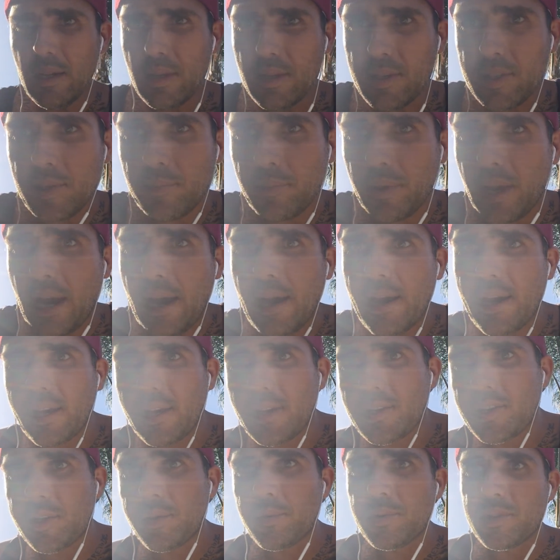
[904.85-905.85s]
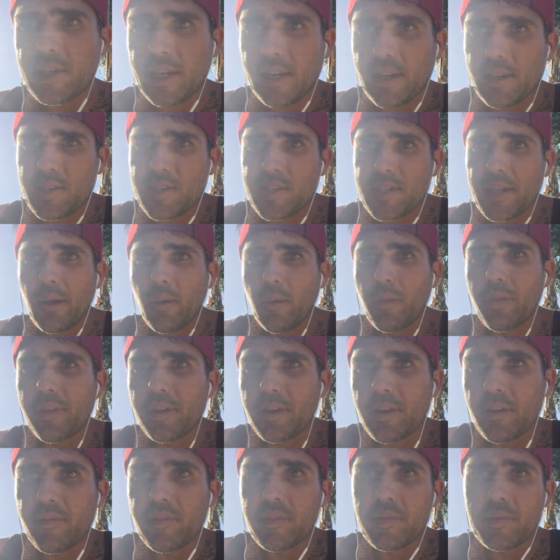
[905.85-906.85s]
Some guy, I guess he was like a cell
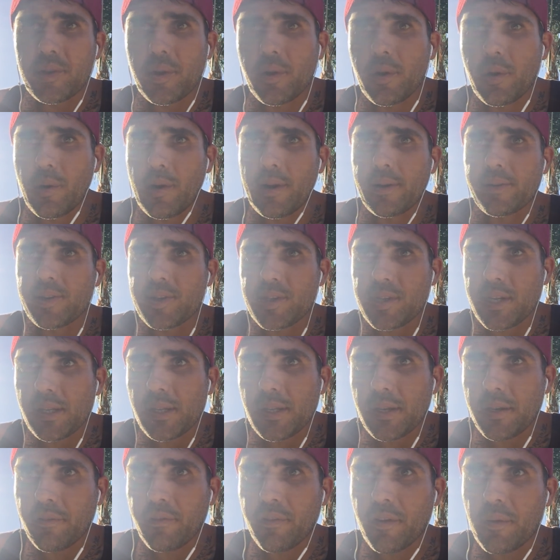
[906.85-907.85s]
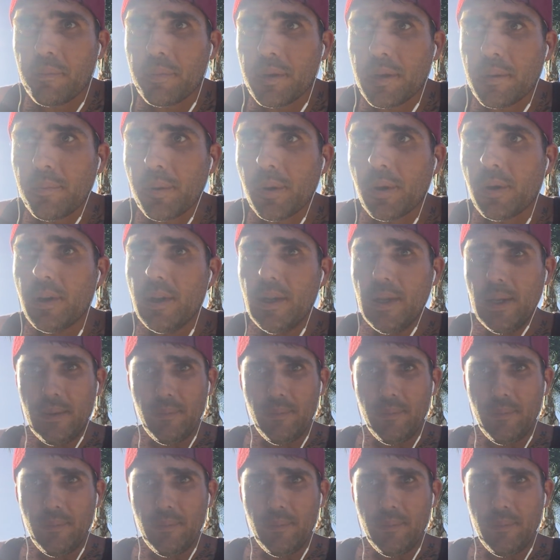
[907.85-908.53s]
thief. He was going around stealing from people.